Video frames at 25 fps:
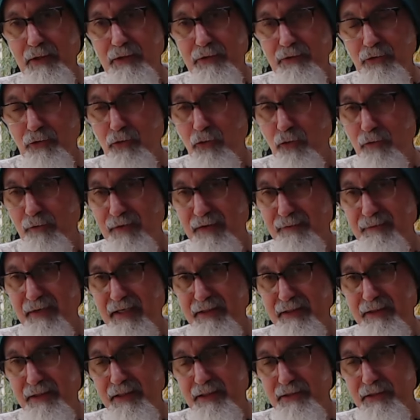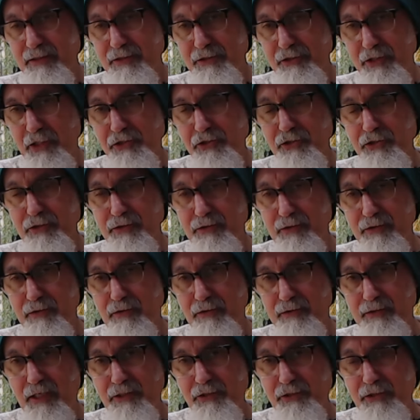the COVID mandates, injections, and
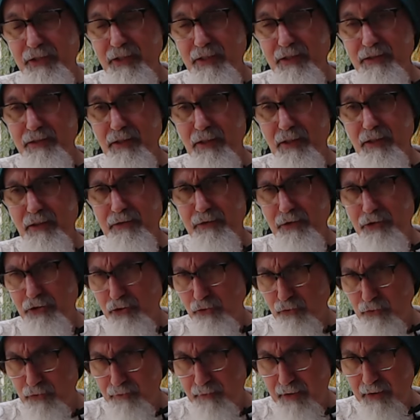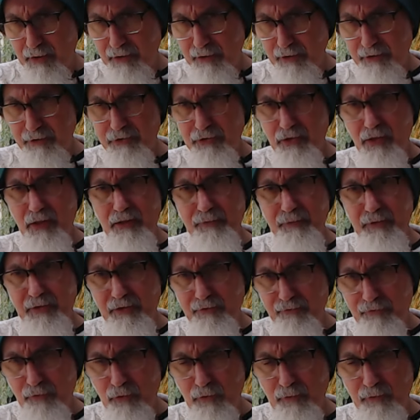all that jazz. They chose bodily autonomy,
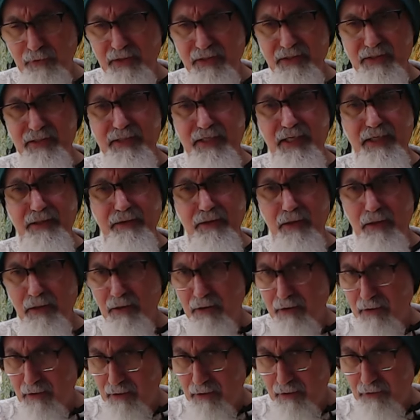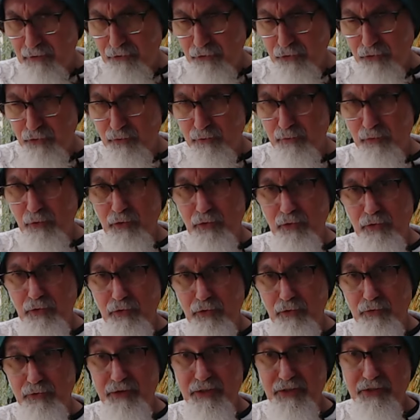informed consent, Nuremberg
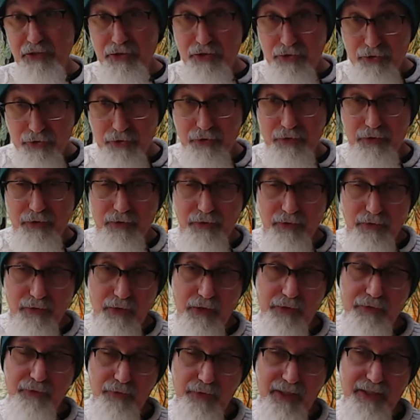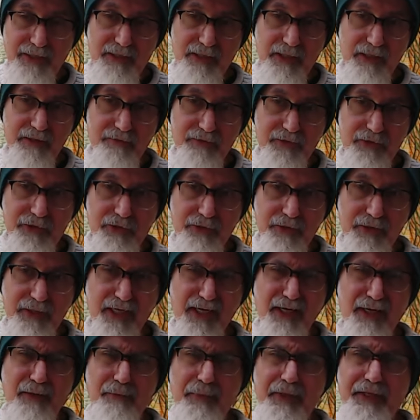Code. They stood on the right side of history,
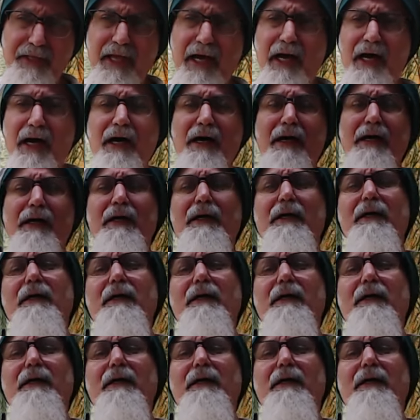but now